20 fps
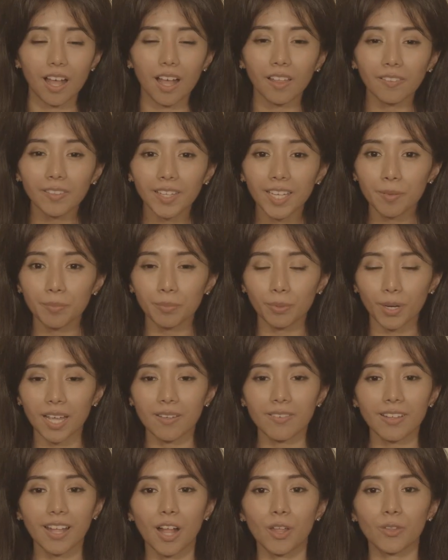Unlike
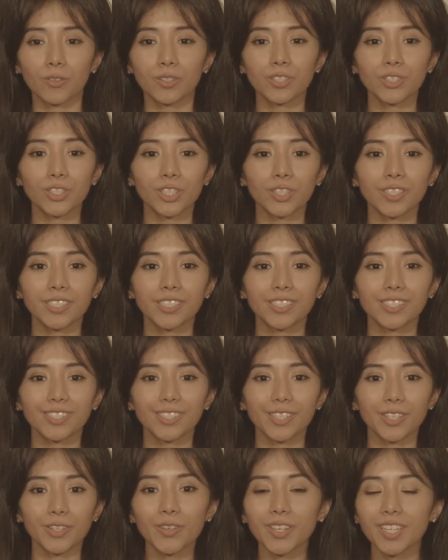private health
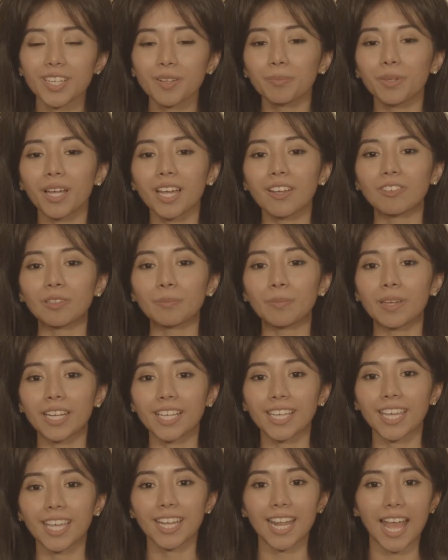insurance, you can apply for
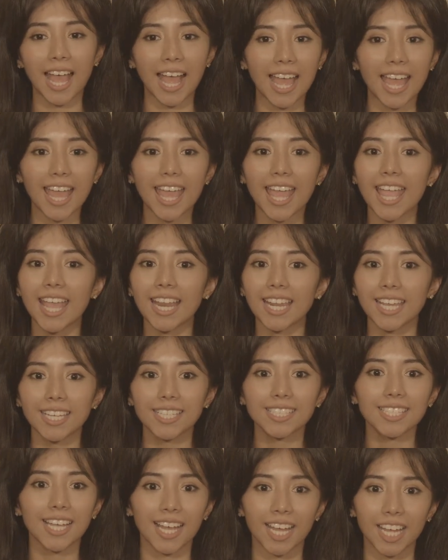Medicaid at
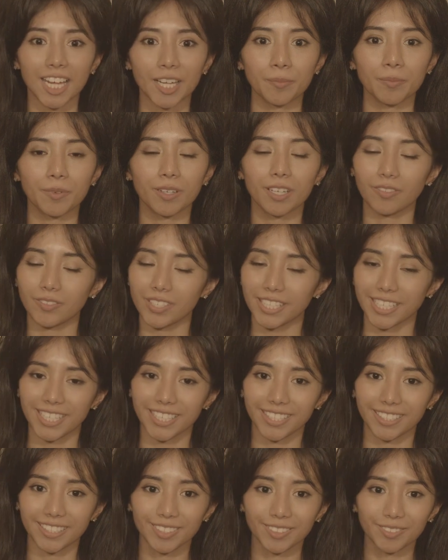any time of the
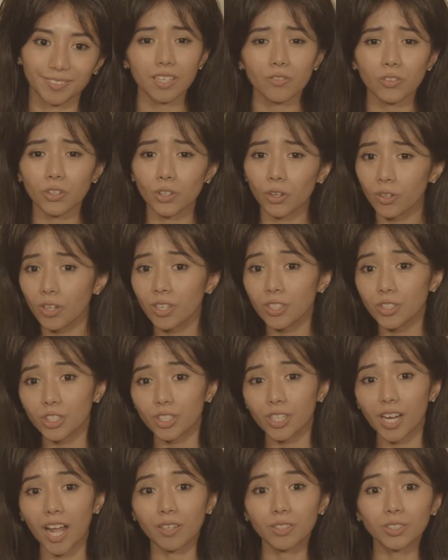year. If you're not
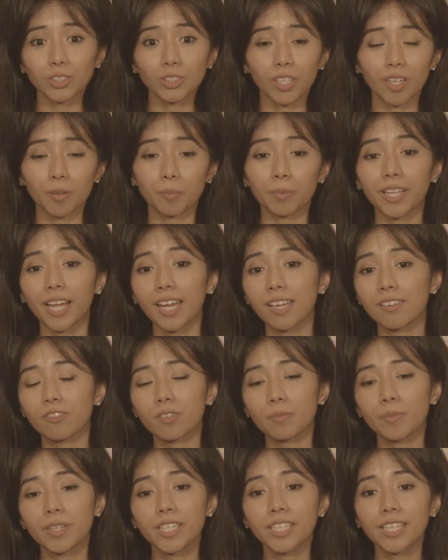sure how to start applying
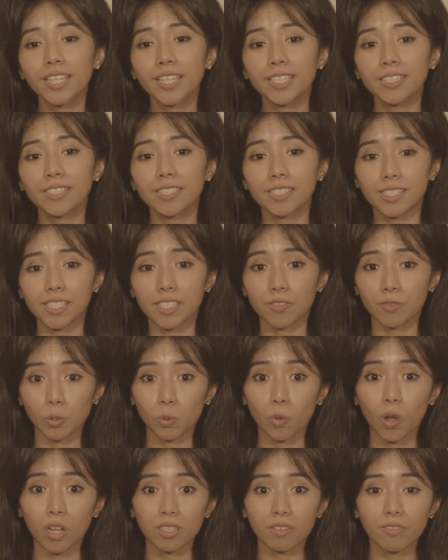for Medicaid to see if
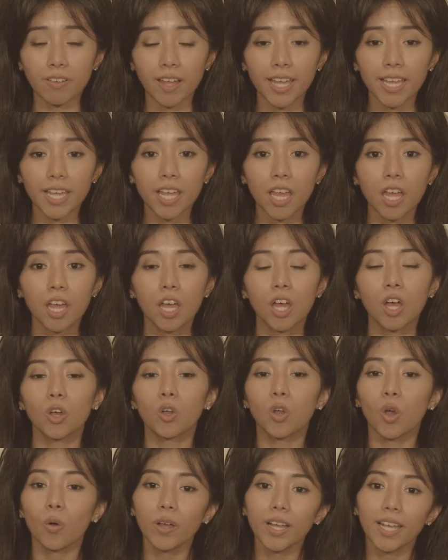you qualify,
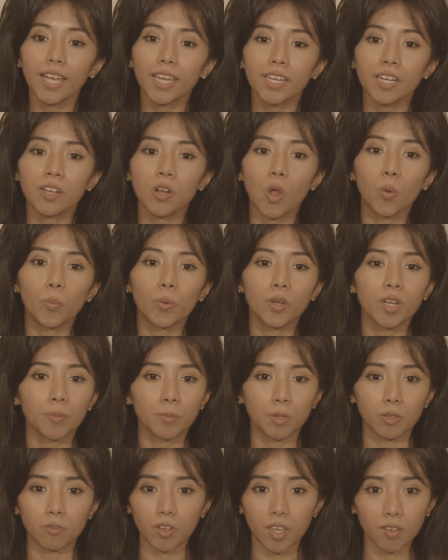go ahead and open
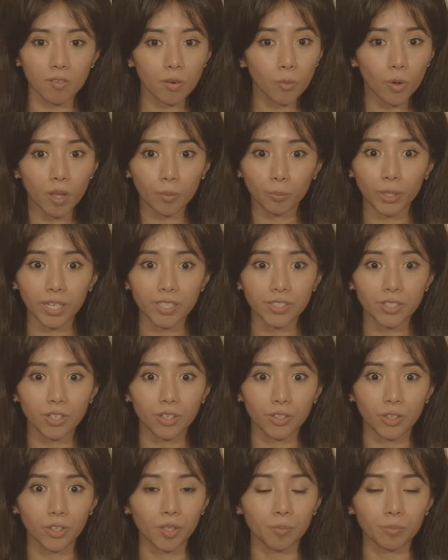up your favorite web browser
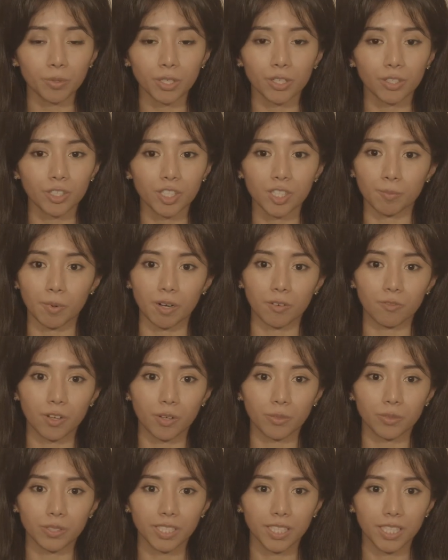on your computer or
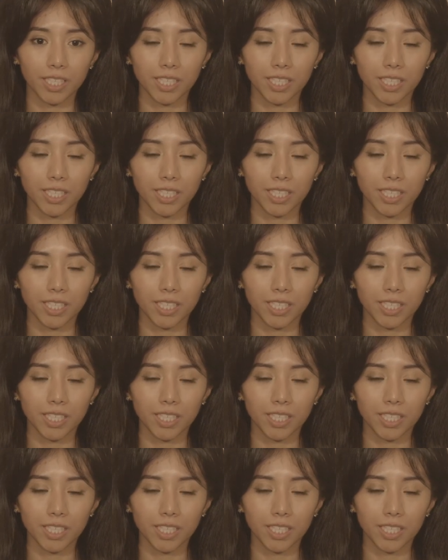smartphone.